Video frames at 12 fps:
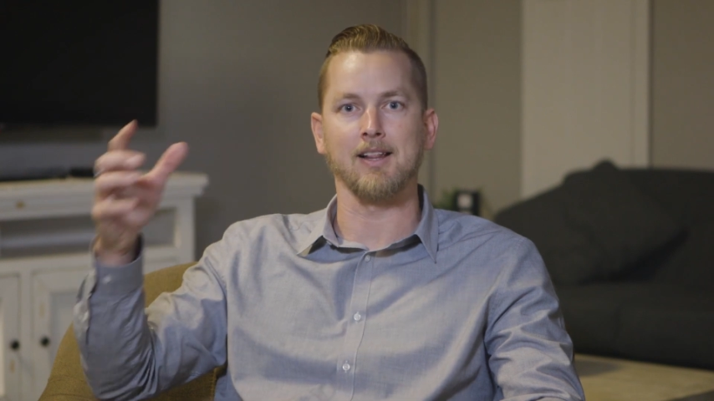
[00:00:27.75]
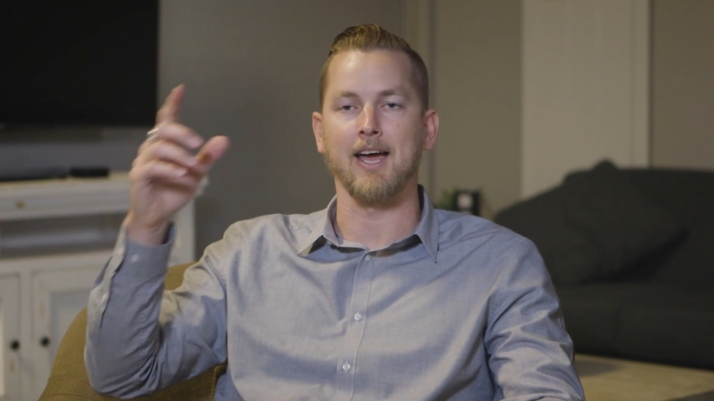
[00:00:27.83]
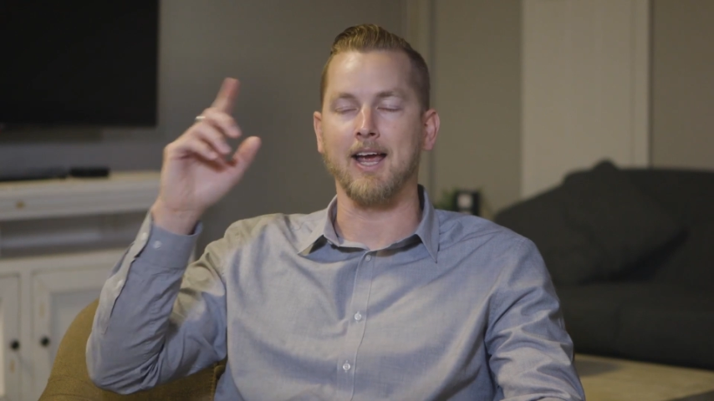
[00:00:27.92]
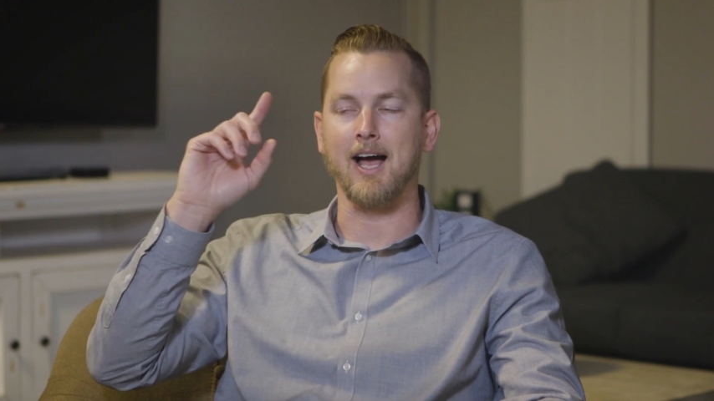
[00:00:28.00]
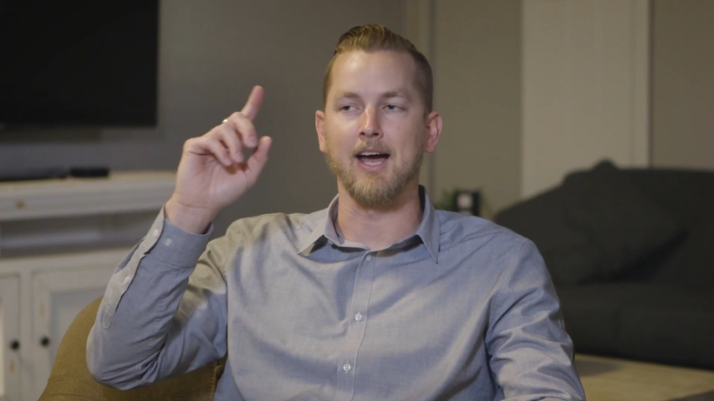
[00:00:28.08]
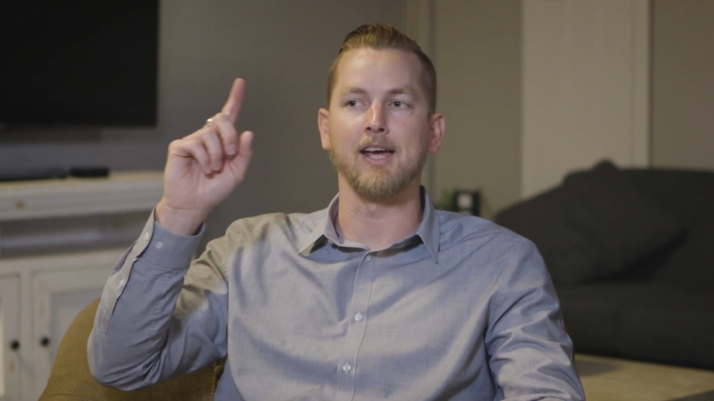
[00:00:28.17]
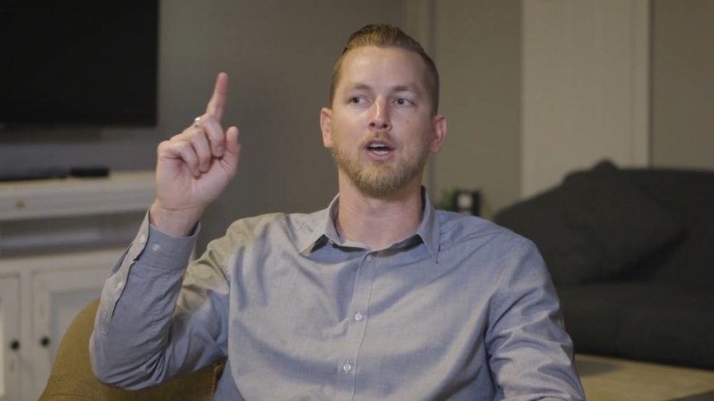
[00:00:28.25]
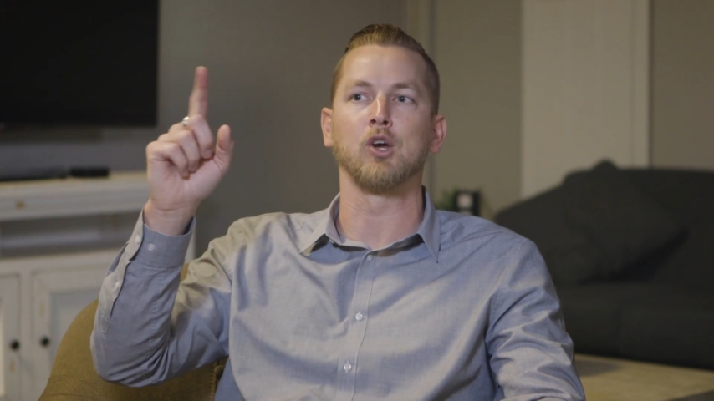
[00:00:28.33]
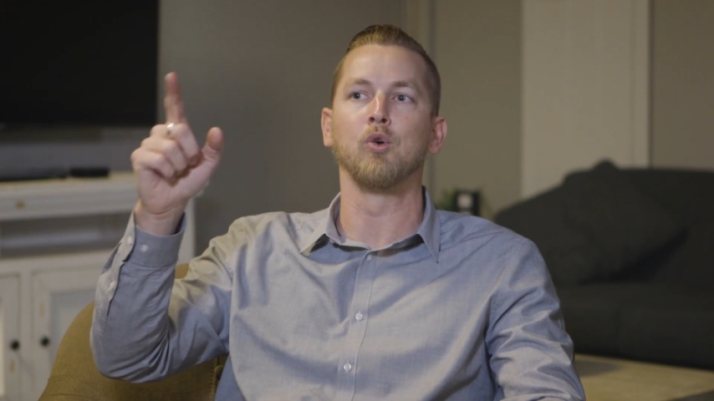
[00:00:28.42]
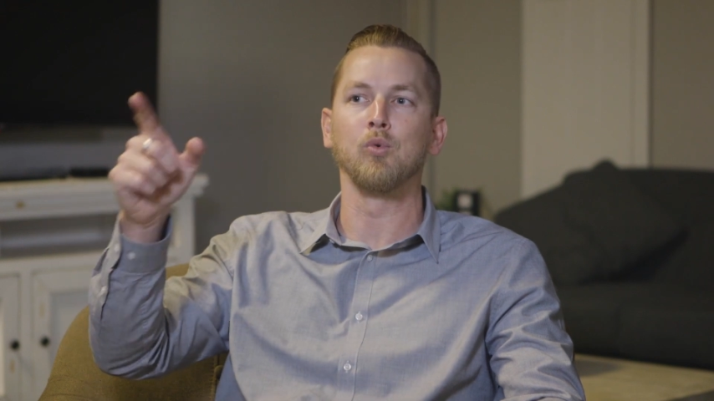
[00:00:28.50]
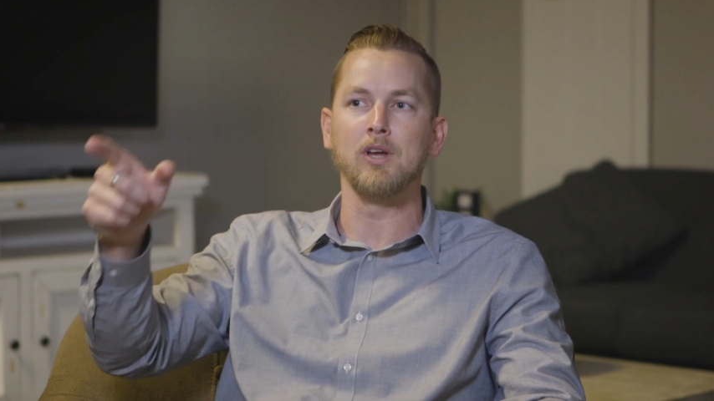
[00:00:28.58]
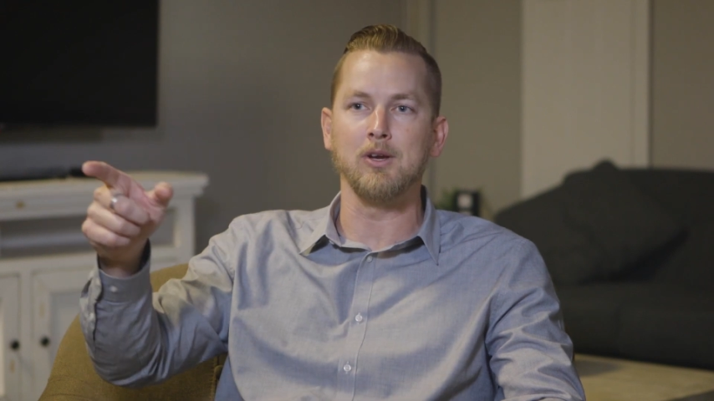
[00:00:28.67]
Like, I
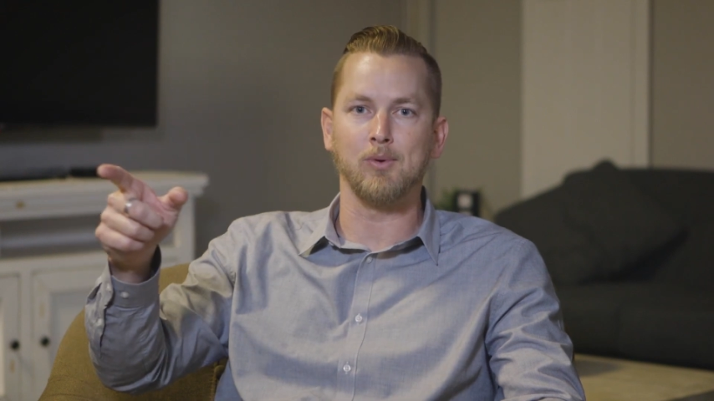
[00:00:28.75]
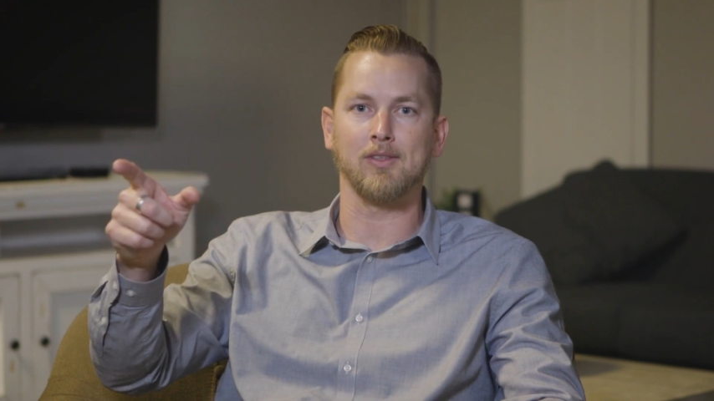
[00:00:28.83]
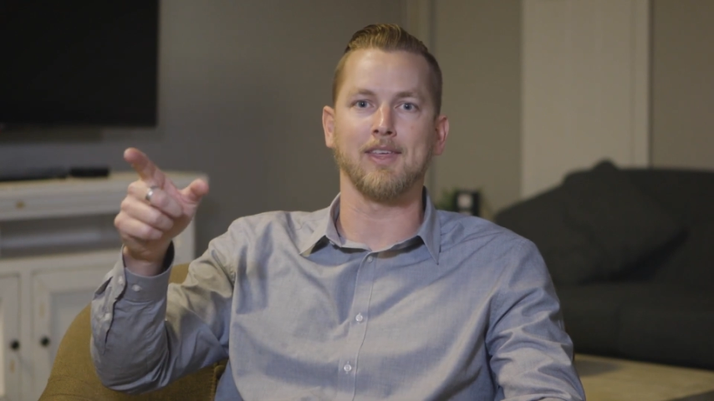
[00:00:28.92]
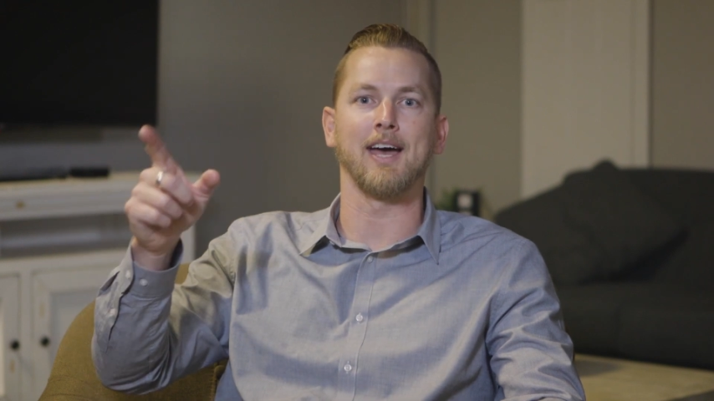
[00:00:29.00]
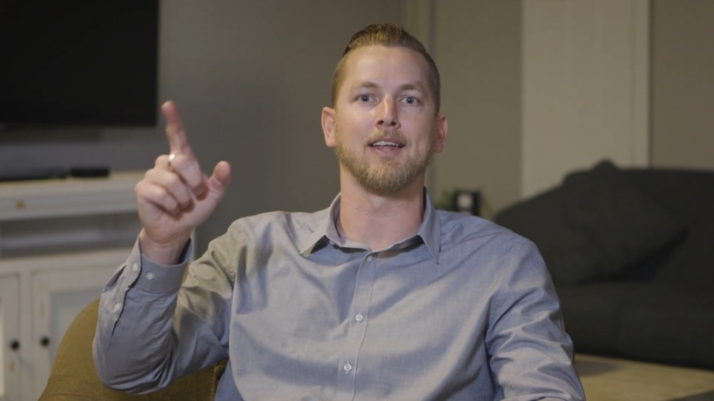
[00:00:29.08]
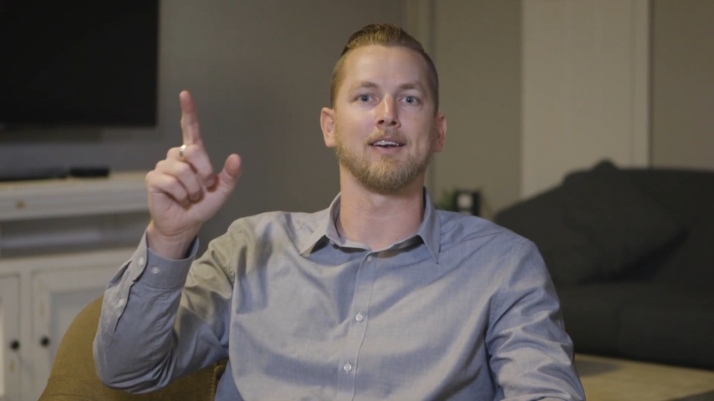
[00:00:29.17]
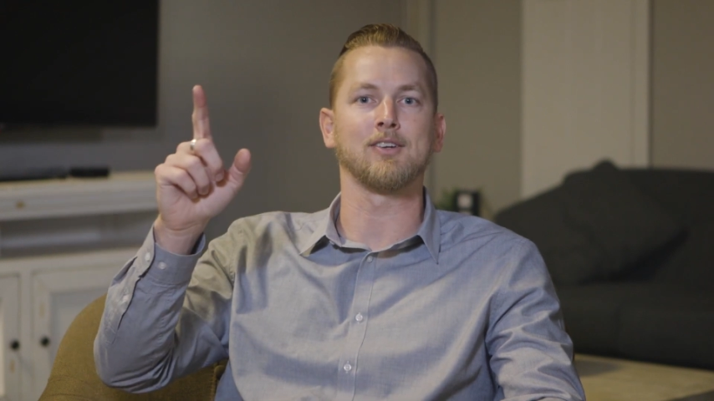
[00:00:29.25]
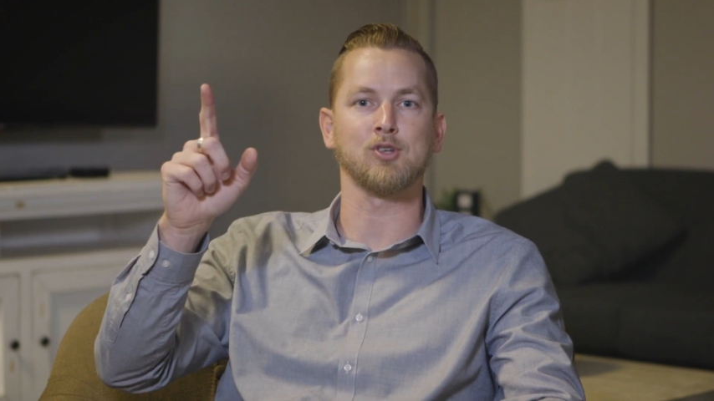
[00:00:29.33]
agree with that,